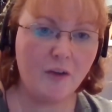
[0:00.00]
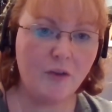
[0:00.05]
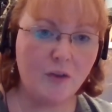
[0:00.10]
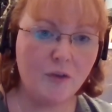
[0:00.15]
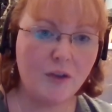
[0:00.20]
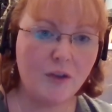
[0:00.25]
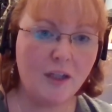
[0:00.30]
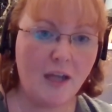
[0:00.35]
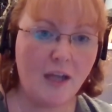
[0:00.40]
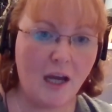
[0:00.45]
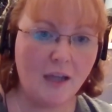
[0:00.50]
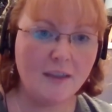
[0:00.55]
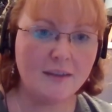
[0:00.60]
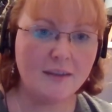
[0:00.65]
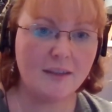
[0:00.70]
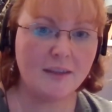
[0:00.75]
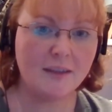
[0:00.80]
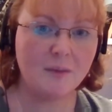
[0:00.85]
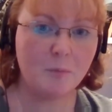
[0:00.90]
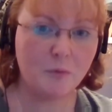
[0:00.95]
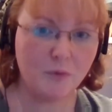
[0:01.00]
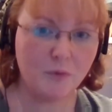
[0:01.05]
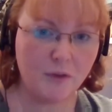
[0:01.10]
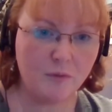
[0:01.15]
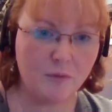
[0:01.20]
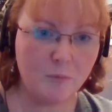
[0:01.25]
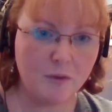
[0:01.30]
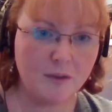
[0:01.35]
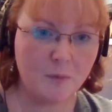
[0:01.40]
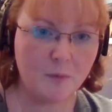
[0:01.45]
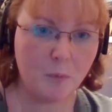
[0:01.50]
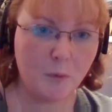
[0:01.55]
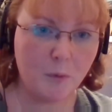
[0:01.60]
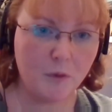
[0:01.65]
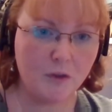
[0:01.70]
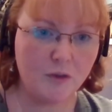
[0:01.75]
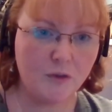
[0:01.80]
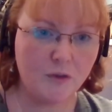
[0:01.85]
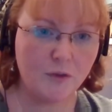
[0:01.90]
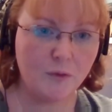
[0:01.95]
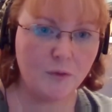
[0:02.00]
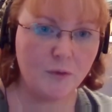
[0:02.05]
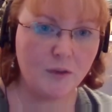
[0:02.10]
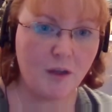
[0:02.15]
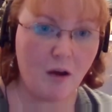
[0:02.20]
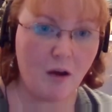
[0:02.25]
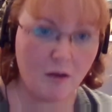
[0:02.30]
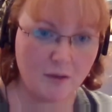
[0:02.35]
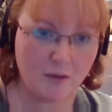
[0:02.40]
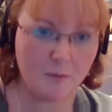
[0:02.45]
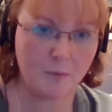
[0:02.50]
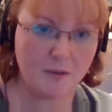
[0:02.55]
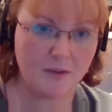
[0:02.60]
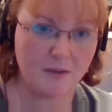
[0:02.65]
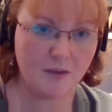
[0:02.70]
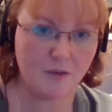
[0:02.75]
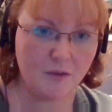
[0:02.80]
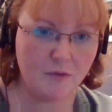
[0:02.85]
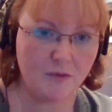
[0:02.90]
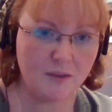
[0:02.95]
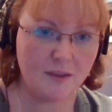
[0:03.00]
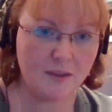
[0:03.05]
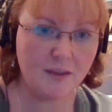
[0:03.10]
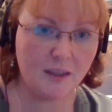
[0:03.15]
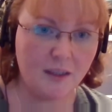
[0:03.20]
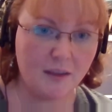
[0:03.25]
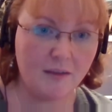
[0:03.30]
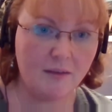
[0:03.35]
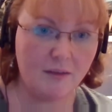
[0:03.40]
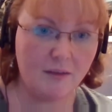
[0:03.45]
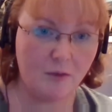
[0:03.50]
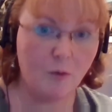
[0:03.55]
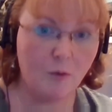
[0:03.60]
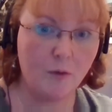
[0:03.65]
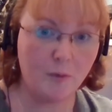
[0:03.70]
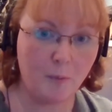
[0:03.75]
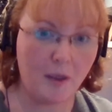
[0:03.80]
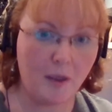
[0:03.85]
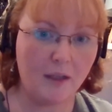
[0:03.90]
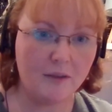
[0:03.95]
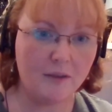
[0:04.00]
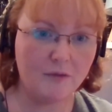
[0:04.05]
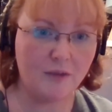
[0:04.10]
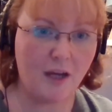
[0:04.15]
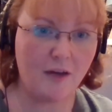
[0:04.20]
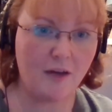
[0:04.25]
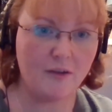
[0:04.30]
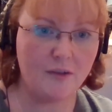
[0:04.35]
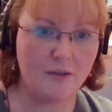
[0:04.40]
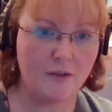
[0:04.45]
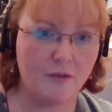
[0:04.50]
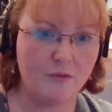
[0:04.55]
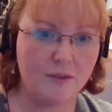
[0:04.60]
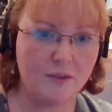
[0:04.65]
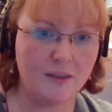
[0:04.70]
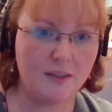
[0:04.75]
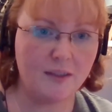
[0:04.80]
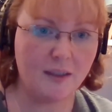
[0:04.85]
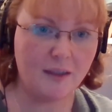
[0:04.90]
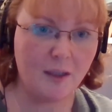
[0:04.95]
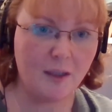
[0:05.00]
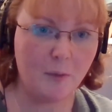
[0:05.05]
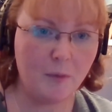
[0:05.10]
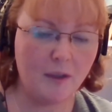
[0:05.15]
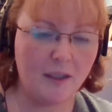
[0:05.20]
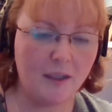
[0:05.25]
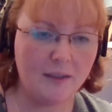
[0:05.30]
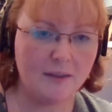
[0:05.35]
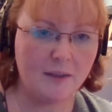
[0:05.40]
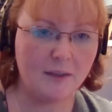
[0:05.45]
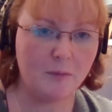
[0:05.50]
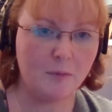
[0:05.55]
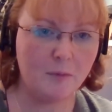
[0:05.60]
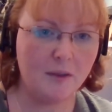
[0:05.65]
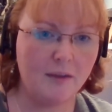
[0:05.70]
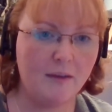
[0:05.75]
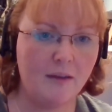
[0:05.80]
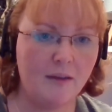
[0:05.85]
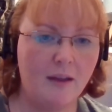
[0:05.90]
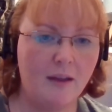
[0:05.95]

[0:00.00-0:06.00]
you can access bereavement support through the hospice service that or the palliative care service that they were linked in with.